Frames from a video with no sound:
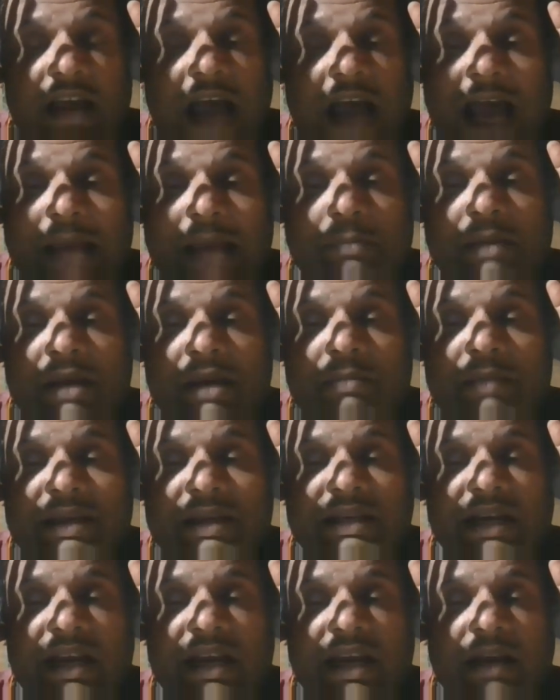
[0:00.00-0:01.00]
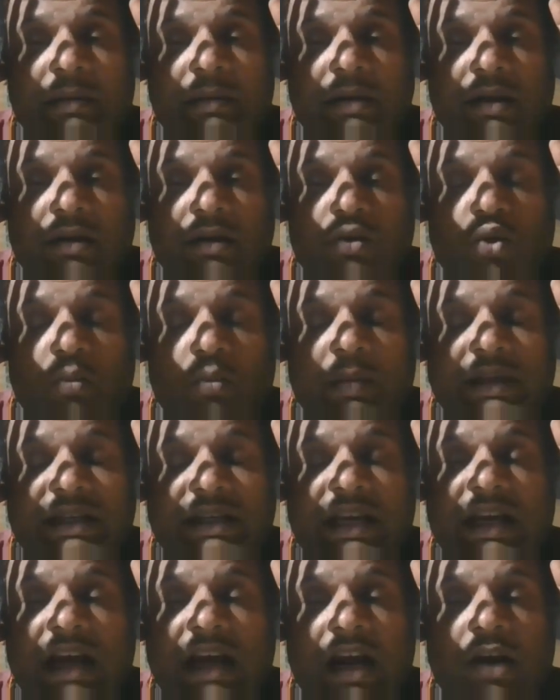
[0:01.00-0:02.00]
IBM basically group
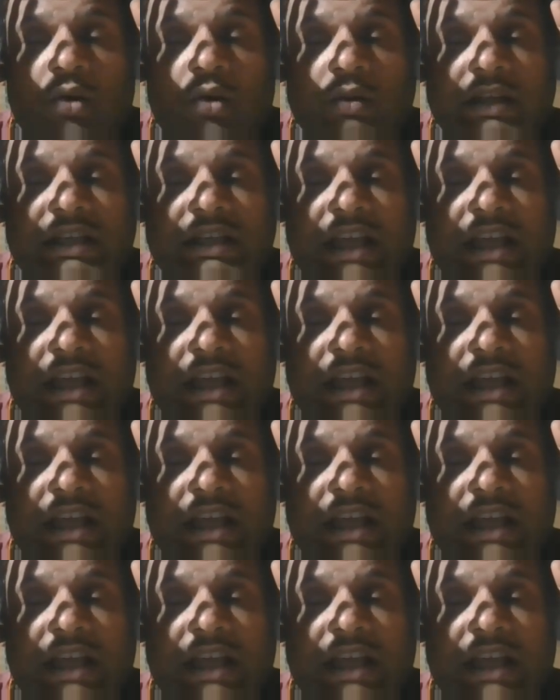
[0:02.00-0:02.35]
basically can't do this